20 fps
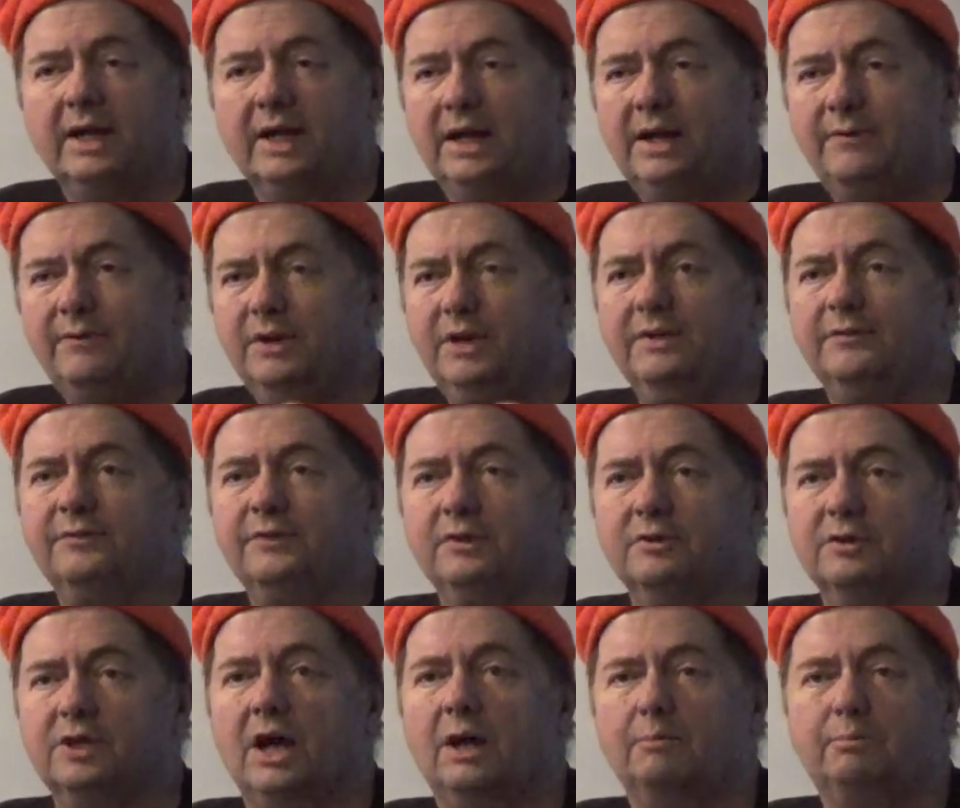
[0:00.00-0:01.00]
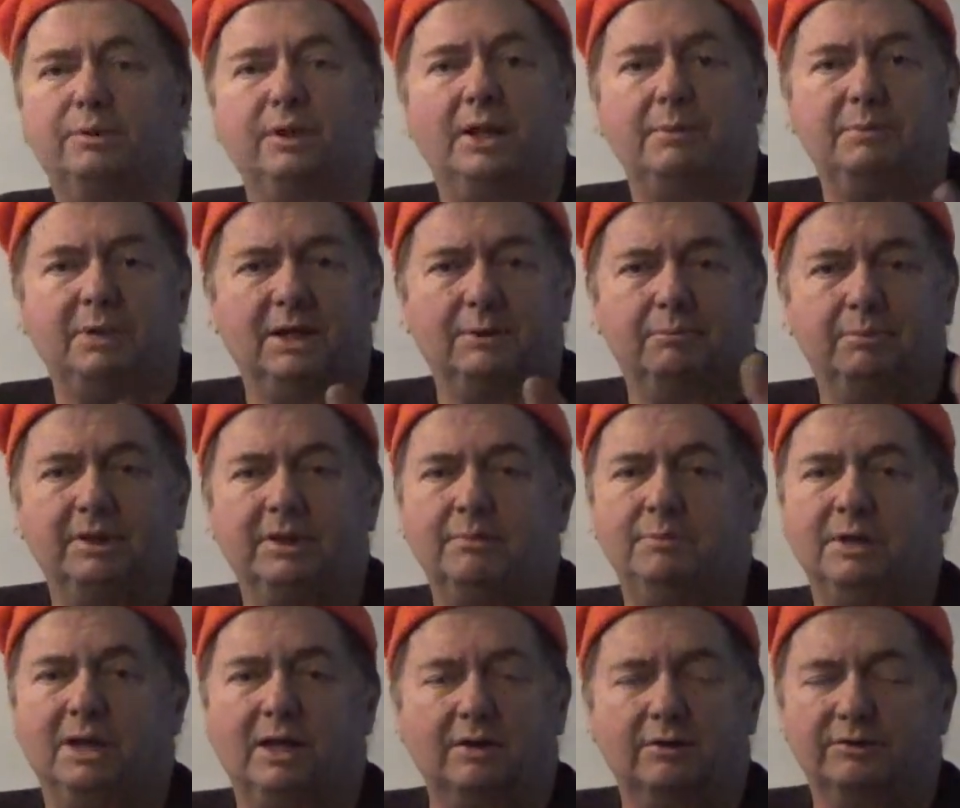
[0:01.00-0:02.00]
even if you're not blaming, and believe
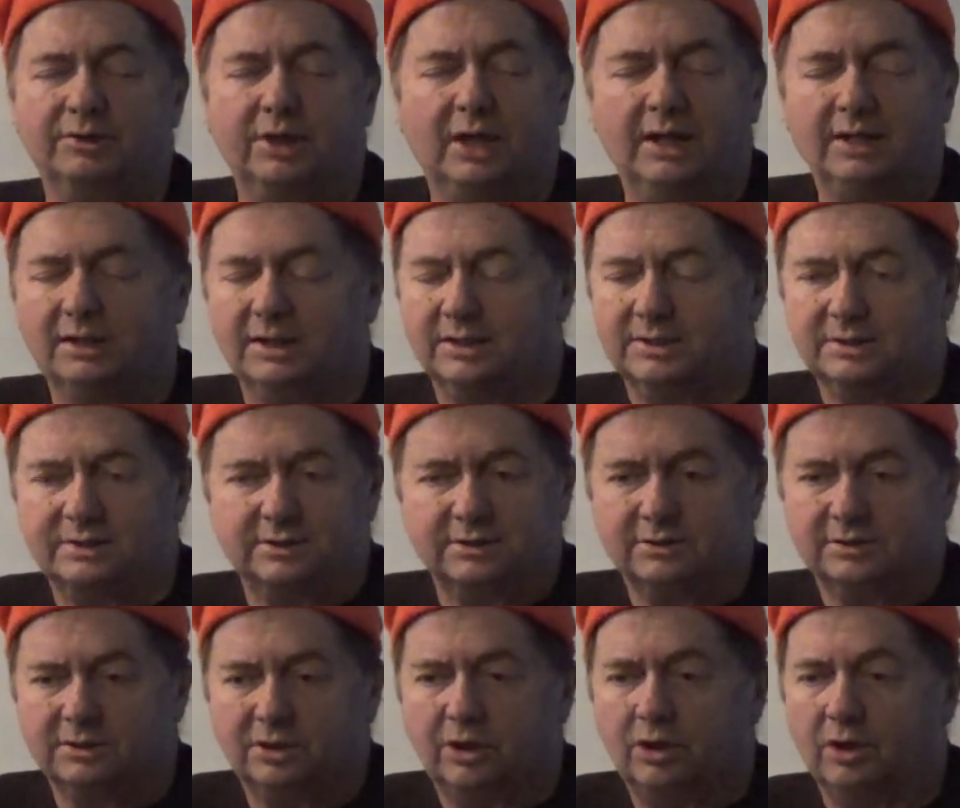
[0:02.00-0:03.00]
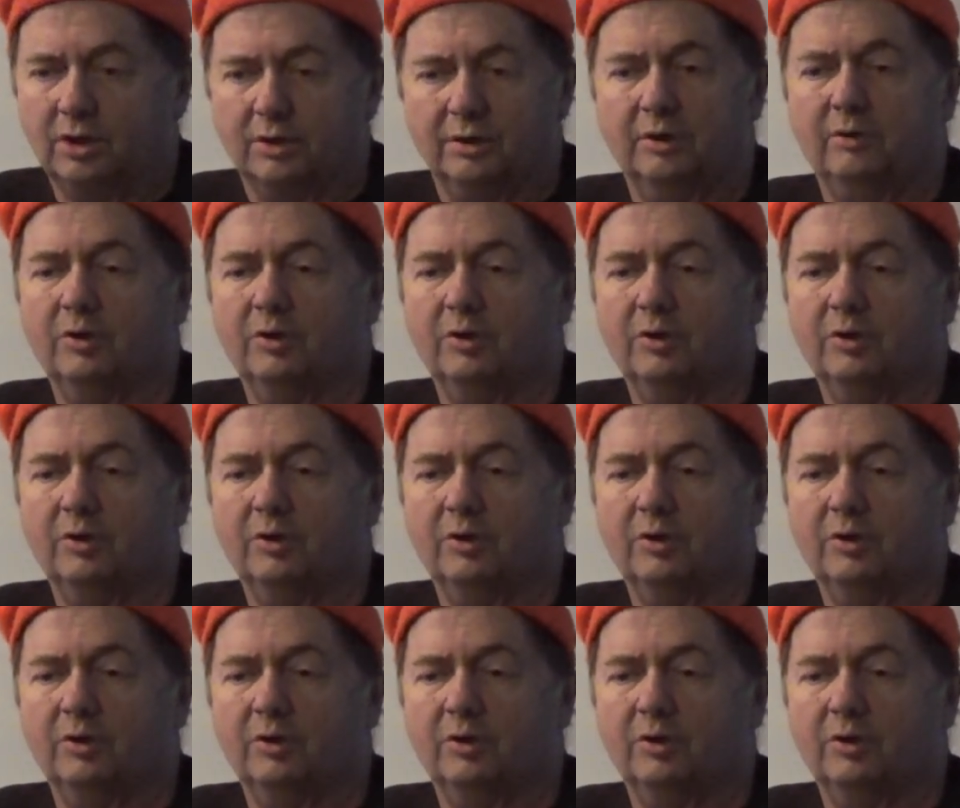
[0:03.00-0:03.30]
me, I don't take this to heart.